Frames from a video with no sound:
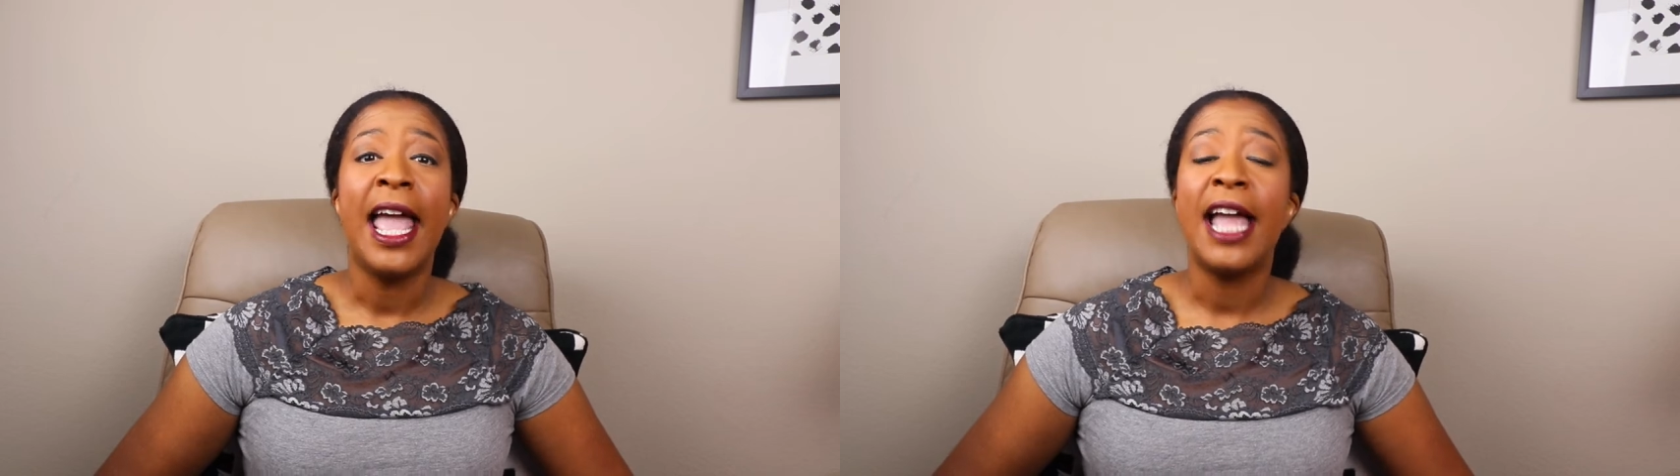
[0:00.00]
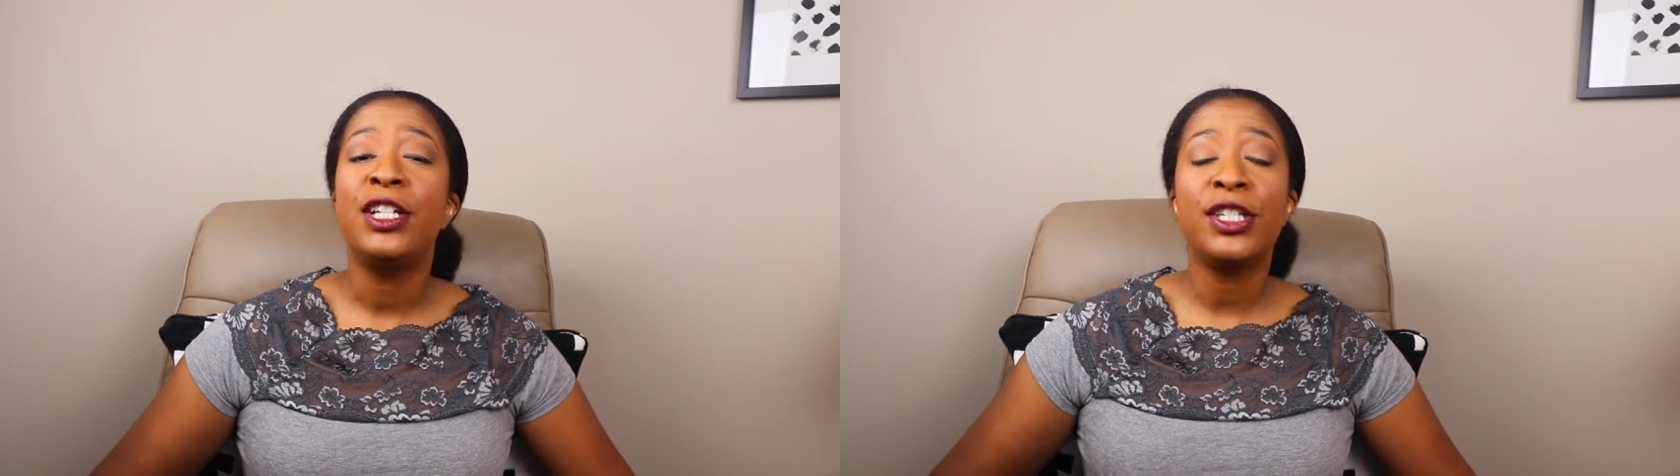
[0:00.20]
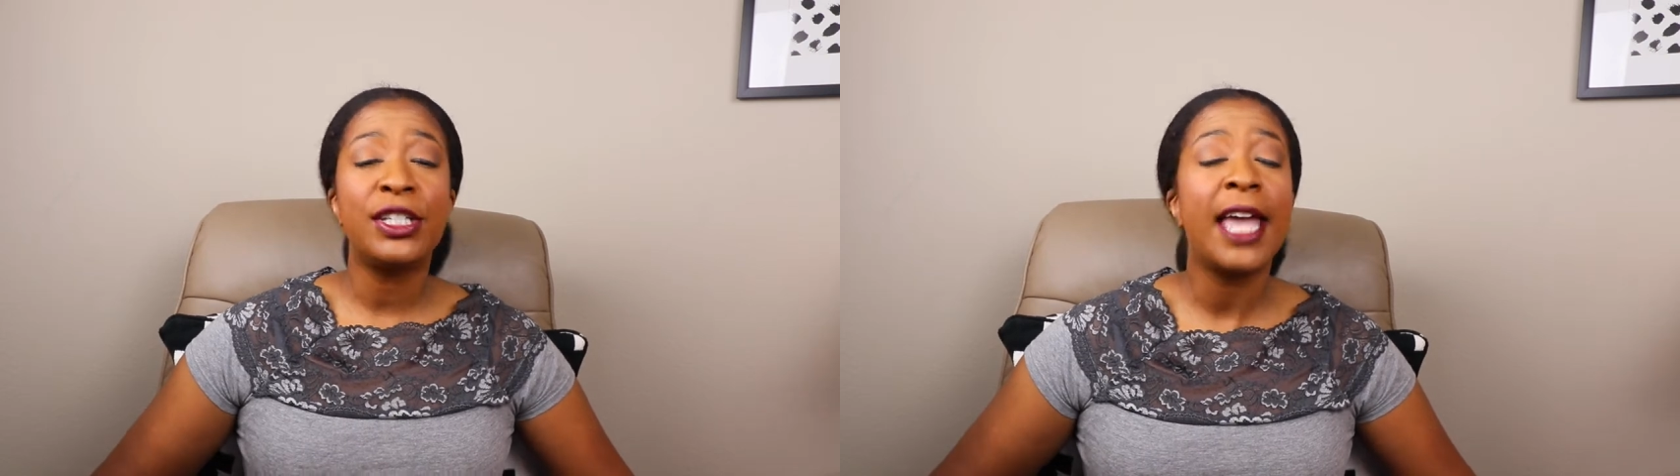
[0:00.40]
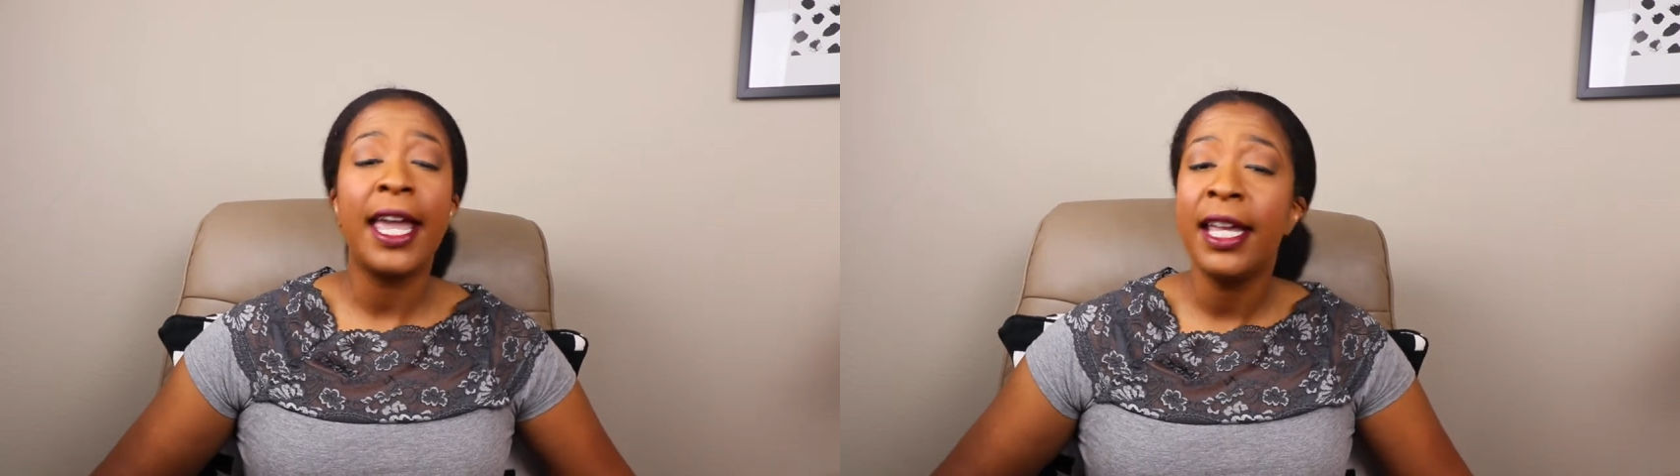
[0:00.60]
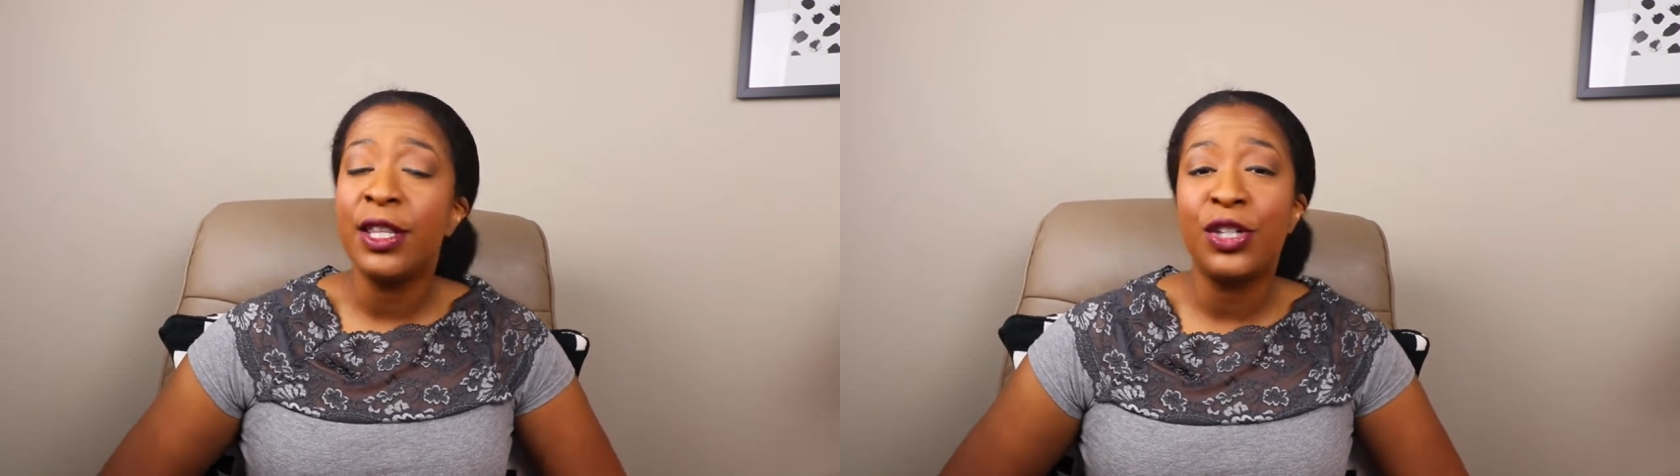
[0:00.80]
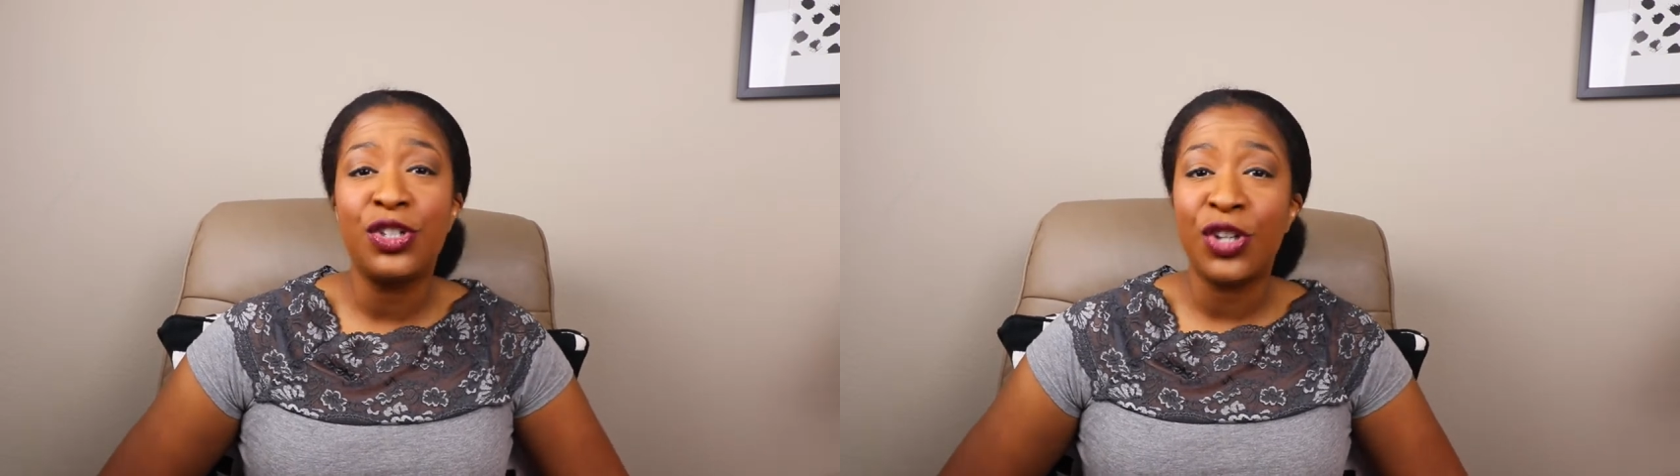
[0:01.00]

and just taking this